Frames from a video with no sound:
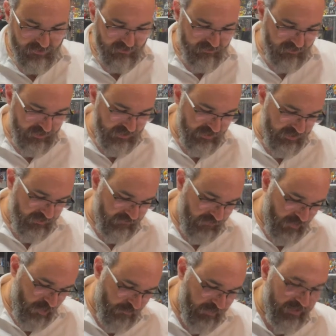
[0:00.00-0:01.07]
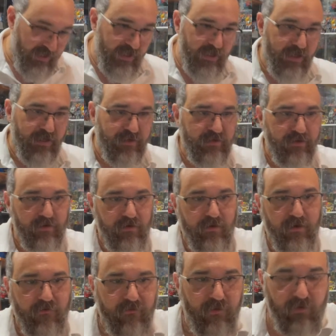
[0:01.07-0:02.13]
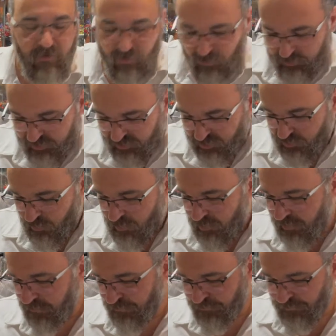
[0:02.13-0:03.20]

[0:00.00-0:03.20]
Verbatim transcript: with open hand for holding sword.